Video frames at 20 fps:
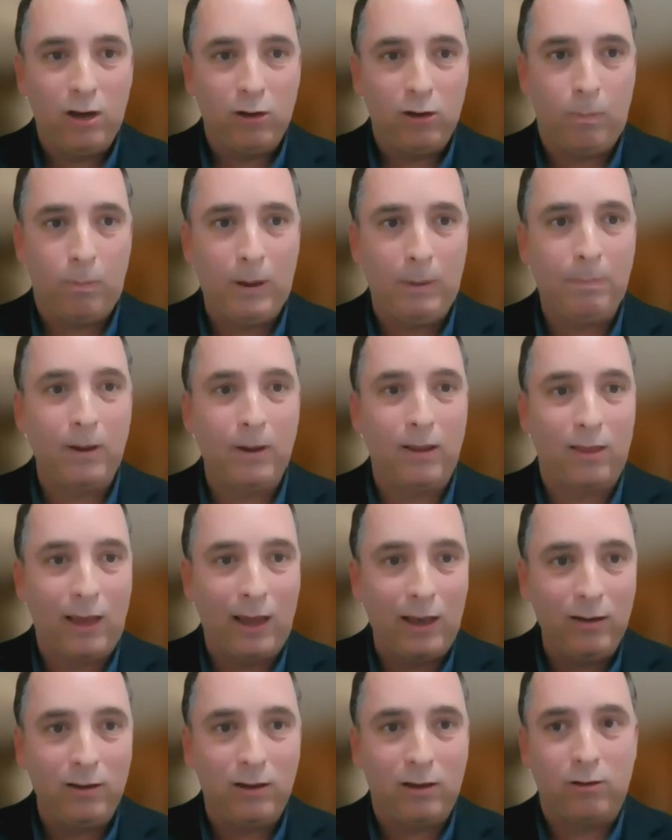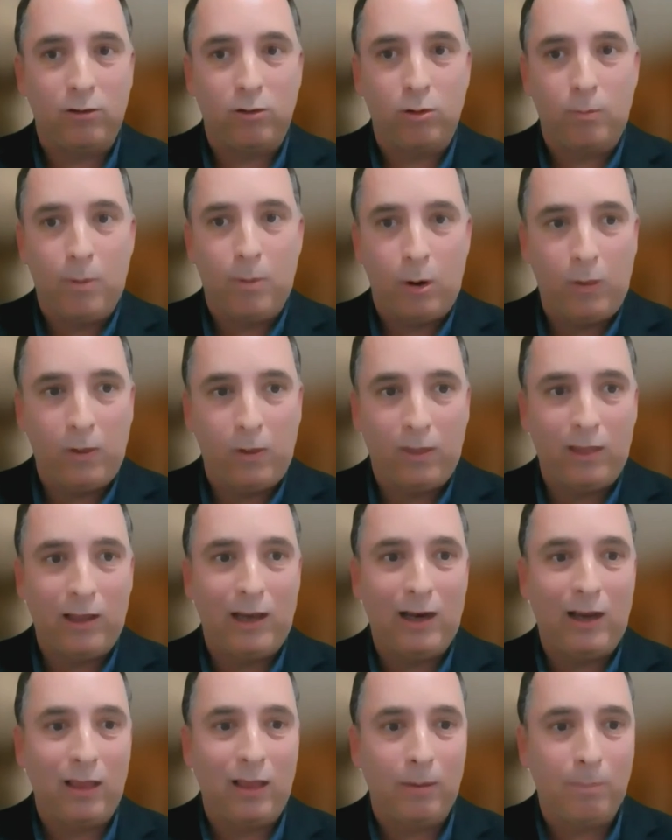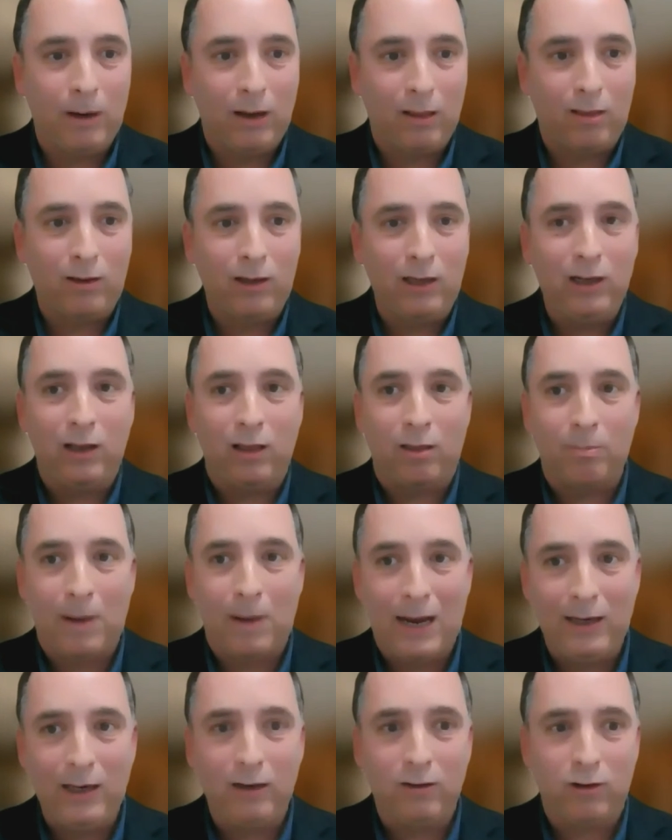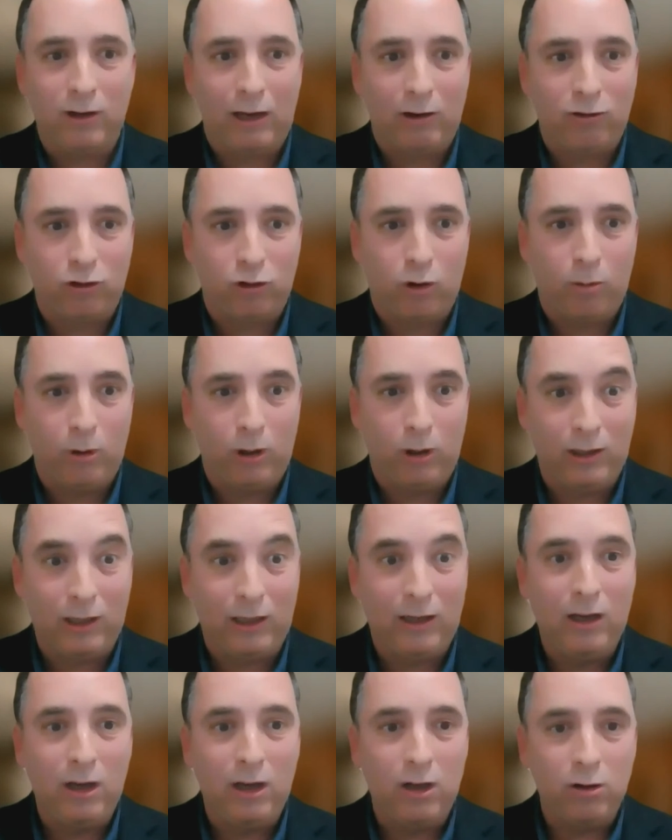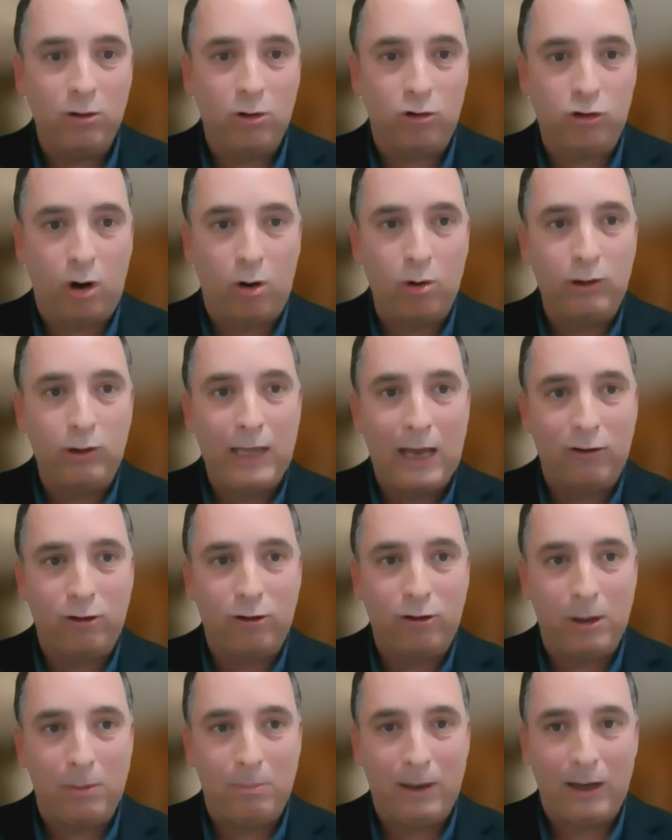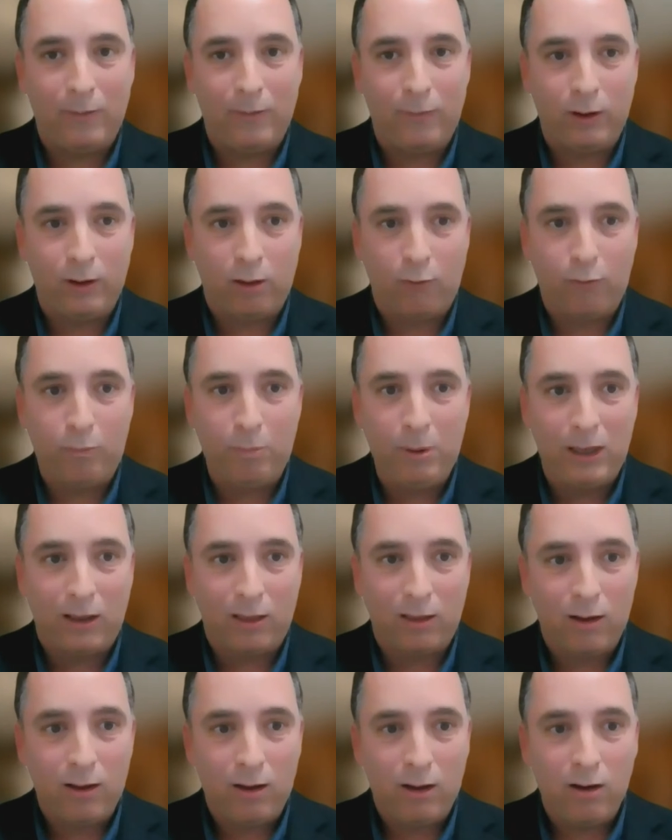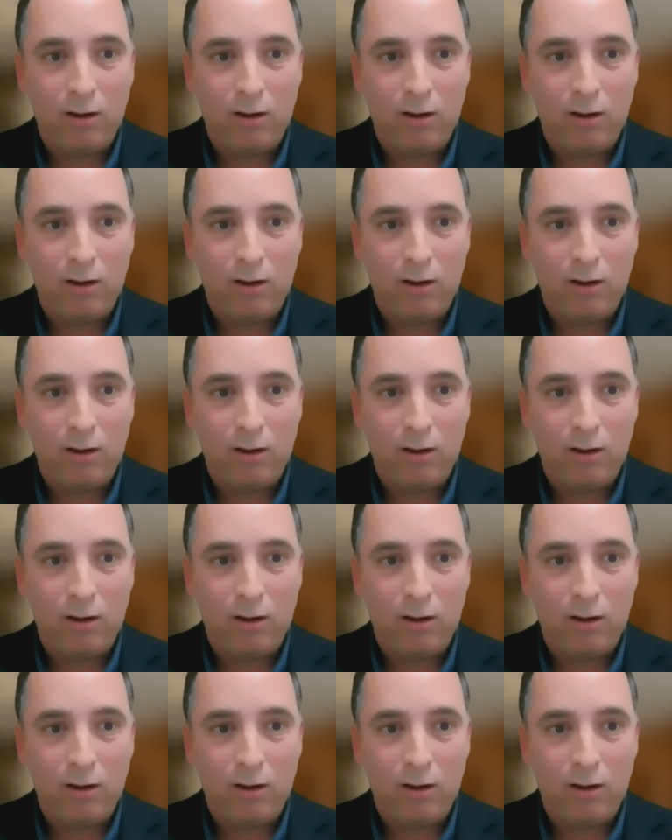to be presented to both Israelis and Palestinians by the international community to show tangible benefits of peace.